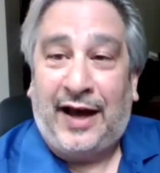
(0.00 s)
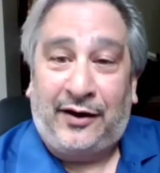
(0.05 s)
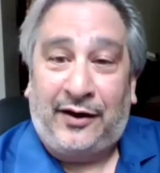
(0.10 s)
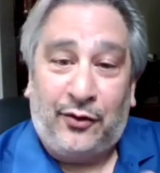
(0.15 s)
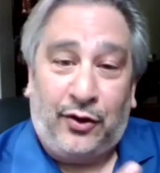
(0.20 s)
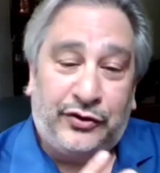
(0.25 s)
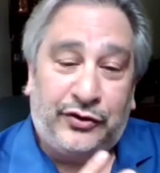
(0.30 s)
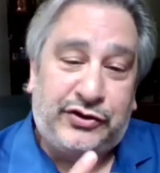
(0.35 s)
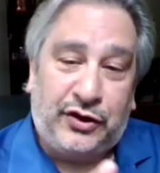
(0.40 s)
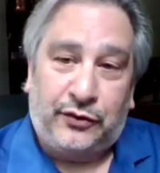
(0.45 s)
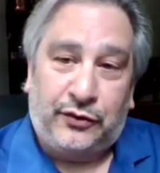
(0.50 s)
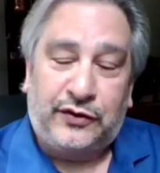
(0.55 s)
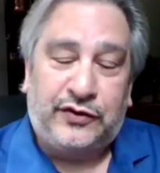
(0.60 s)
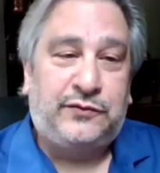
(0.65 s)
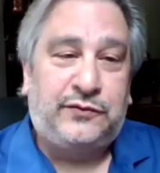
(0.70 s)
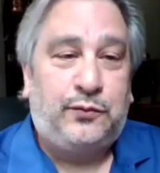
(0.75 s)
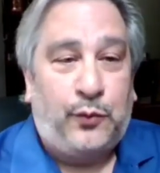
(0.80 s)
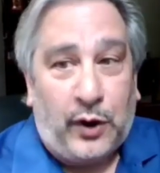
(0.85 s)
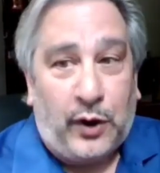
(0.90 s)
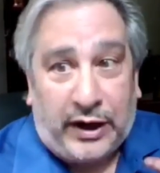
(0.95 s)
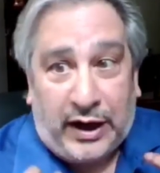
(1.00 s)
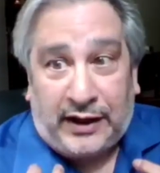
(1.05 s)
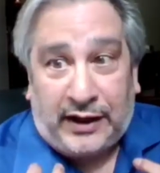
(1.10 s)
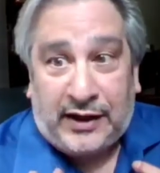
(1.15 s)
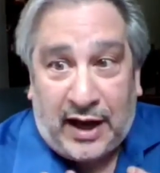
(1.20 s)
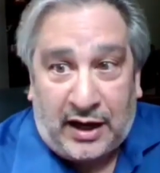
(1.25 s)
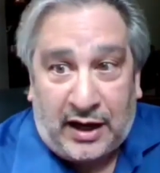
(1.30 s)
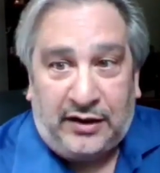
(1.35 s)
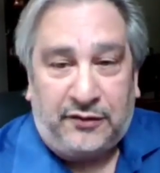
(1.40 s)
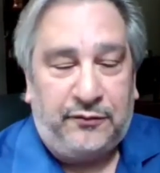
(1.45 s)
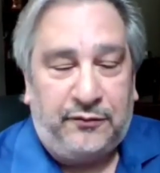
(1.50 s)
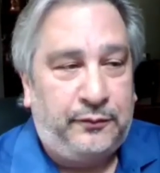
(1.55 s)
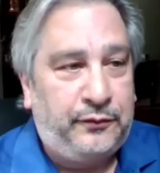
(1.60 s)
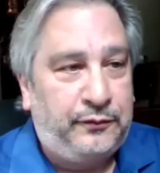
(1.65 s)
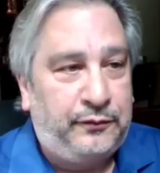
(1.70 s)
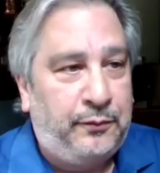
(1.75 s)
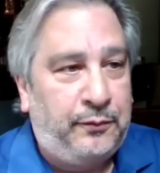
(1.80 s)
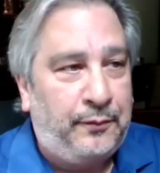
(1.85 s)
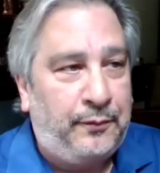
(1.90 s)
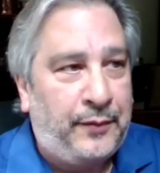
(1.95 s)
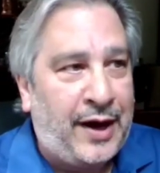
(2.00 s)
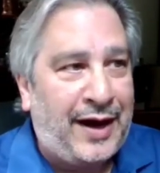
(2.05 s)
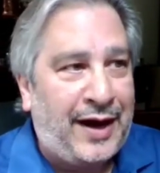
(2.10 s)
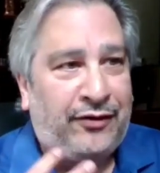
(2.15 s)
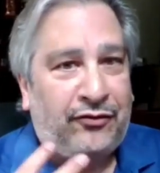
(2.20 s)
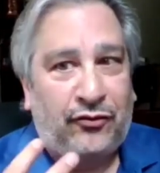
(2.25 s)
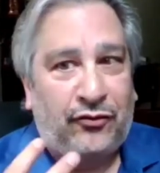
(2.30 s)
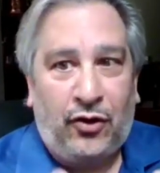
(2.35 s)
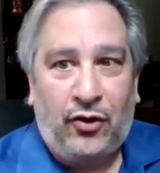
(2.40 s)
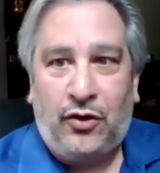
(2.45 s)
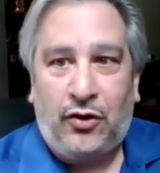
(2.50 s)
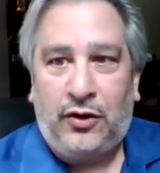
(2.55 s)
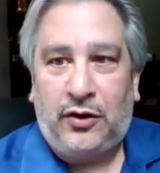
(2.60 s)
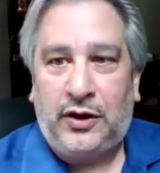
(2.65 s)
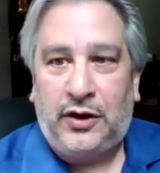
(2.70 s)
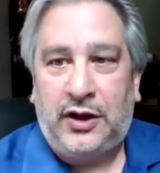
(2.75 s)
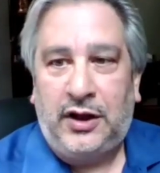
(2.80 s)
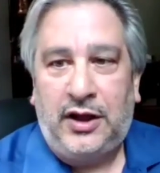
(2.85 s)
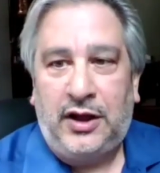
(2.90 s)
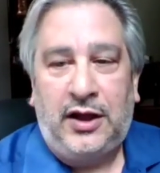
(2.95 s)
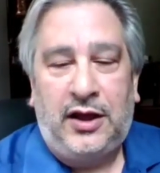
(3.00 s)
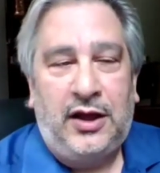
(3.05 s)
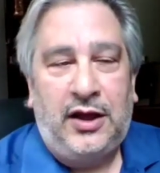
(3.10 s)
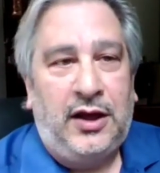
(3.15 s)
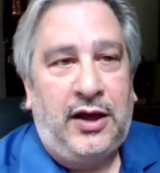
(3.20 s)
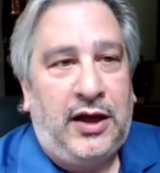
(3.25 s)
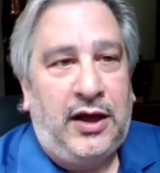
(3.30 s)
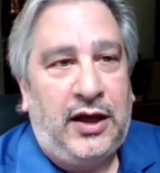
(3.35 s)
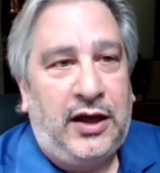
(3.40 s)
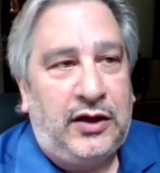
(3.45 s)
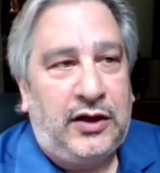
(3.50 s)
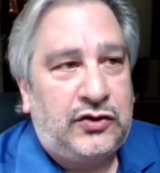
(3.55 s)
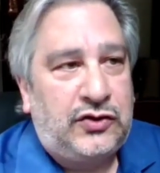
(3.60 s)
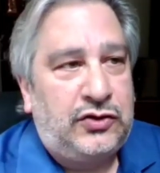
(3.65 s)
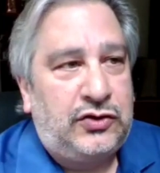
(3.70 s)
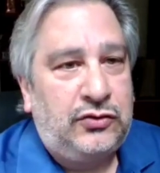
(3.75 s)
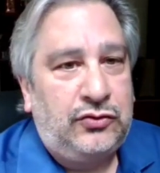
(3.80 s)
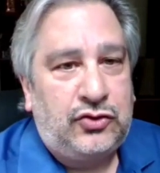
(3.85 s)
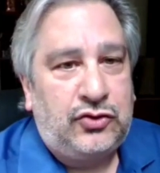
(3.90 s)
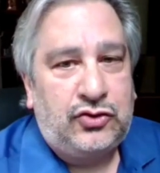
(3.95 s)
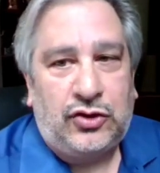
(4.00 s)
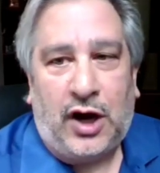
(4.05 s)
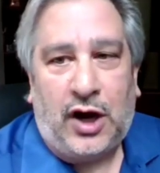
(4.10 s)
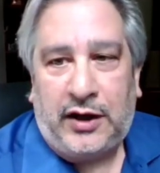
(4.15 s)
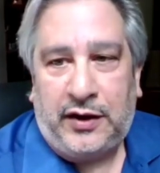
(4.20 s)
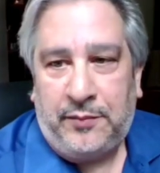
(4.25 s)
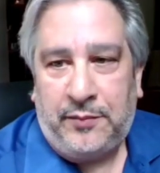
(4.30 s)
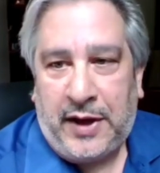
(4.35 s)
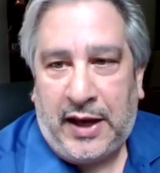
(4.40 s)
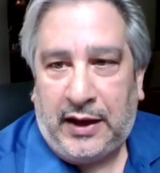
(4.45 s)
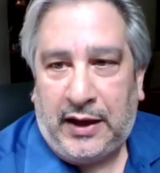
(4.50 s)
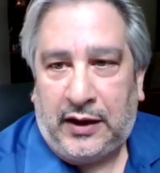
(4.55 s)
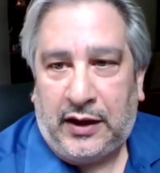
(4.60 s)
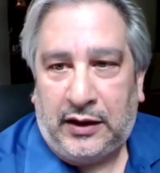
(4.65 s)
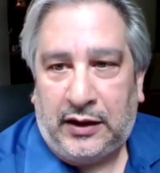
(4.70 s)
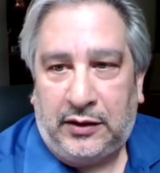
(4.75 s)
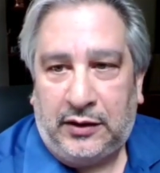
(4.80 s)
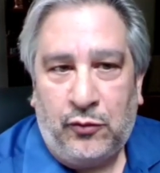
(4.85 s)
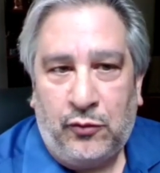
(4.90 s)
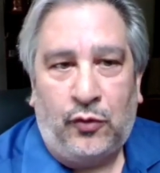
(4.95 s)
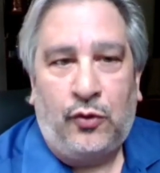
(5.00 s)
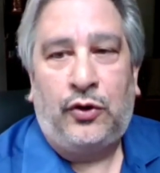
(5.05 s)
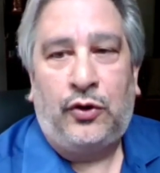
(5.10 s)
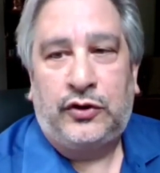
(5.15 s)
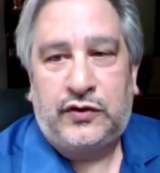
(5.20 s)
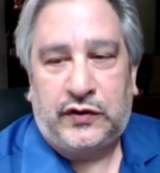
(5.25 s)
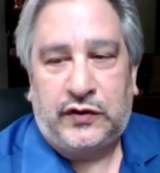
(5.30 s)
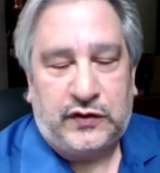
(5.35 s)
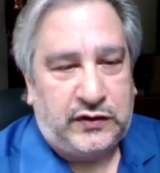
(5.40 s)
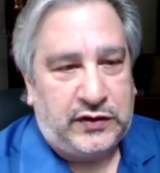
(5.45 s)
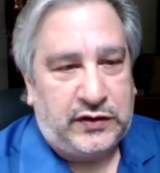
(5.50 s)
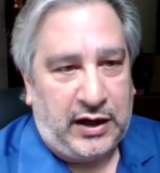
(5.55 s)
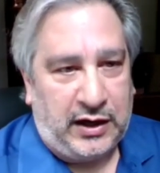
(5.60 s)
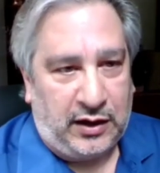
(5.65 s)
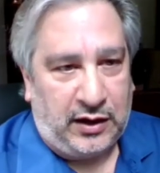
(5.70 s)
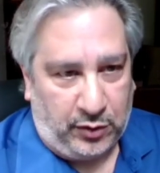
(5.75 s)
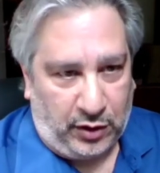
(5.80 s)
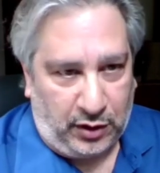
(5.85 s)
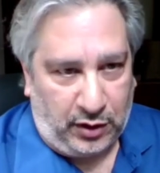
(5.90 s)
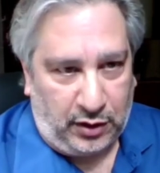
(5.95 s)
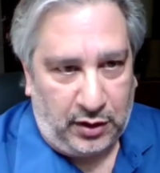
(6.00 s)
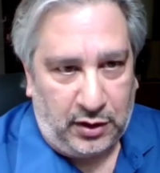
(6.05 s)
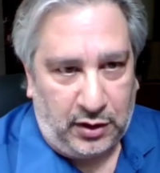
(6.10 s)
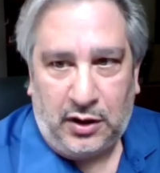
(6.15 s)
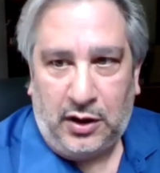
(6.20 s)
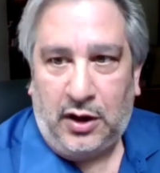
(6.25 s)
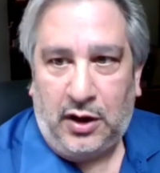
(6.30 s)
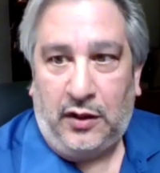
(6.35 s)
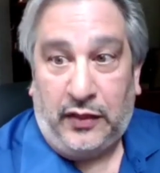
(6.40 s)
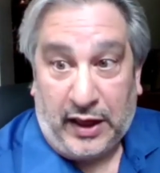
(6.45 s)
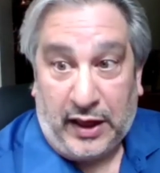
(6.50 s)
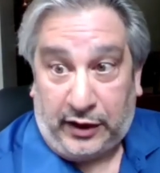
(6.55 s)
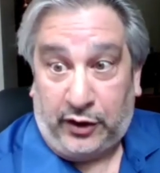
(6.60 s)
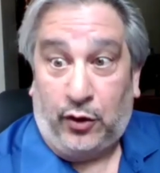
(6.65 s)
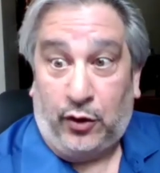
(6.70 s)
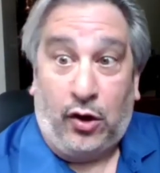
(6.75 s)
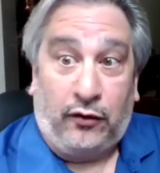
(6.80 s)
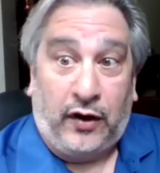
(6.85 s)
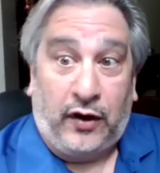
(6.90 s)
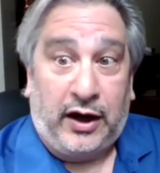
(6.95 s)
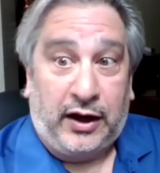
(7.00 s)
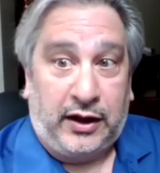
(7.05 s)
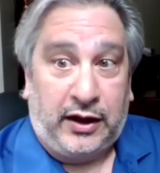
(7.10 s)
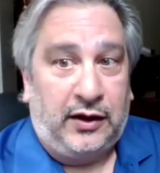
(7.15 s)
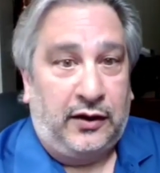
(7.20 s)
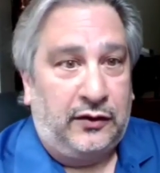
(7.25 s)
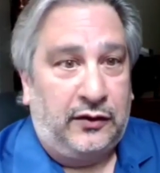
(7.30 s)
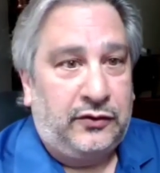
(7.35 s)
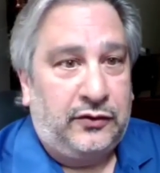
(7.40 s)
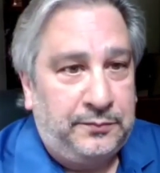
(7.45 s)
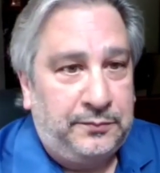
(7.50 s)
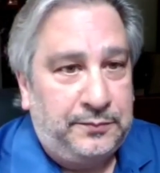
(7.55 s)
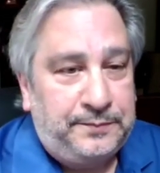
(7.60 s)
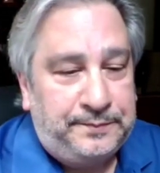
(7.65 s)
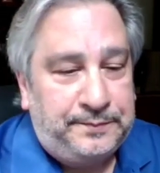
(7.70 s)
that also is what my role is to try to make it more sustainable than it already is.